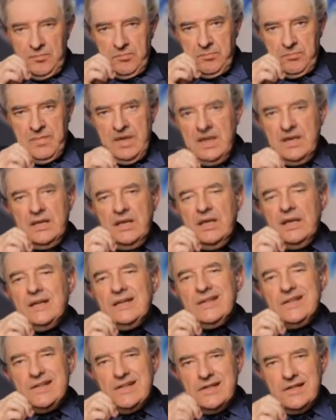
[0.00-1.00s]

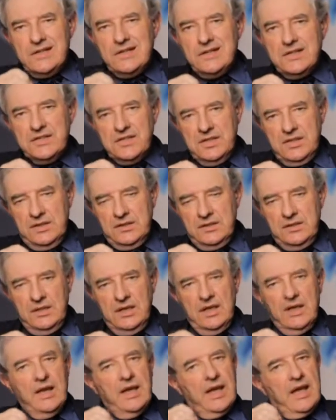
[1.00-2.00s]
meaning
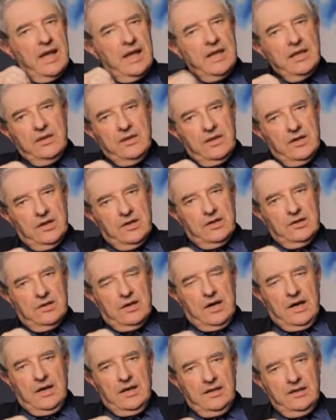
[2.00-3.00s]
curtain, in the
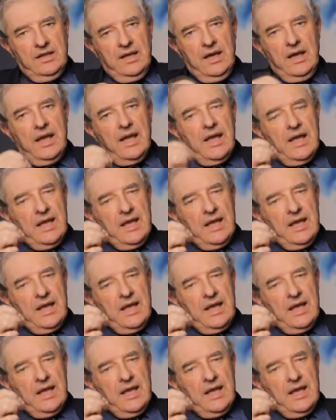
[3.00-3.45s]
Quran